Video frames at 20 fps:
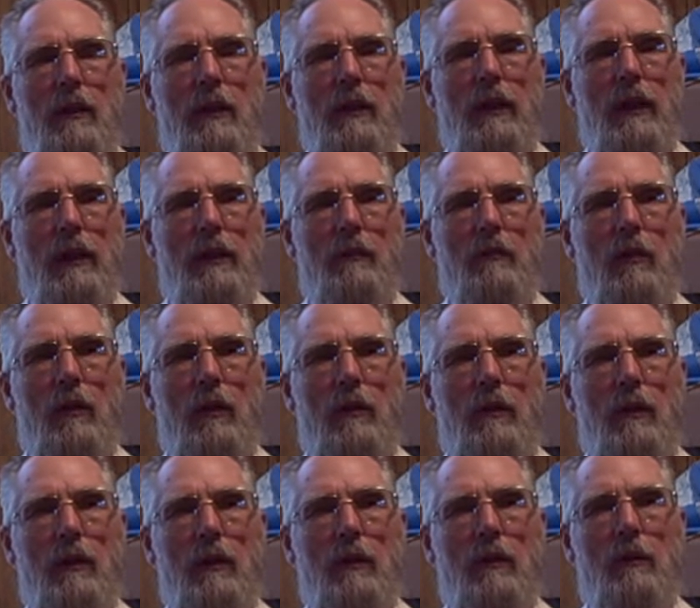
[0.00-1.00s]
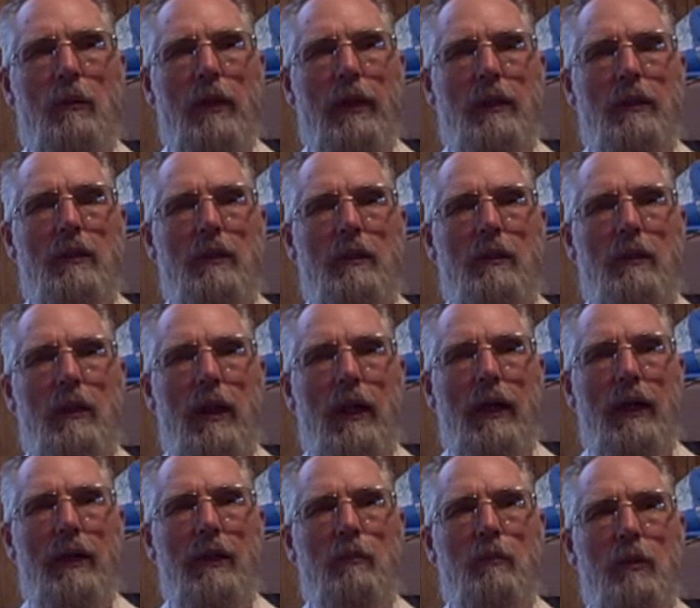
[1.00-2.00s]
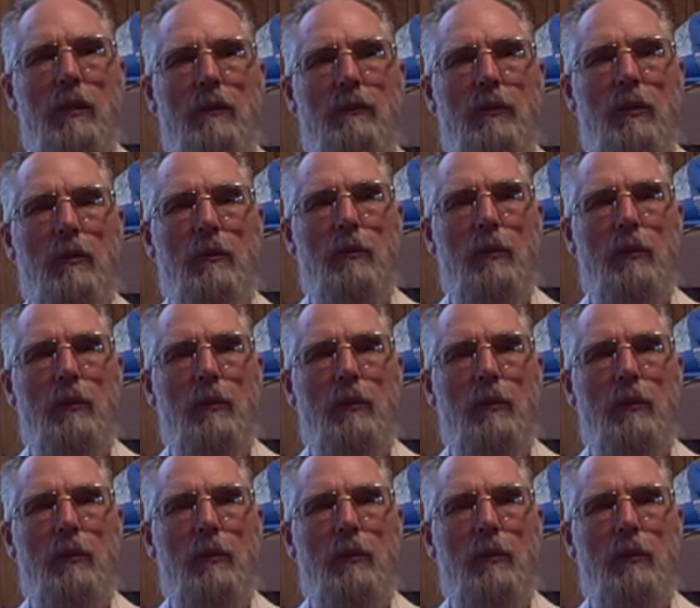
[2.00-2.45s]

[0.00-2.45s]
kind of on the crazy side. But if you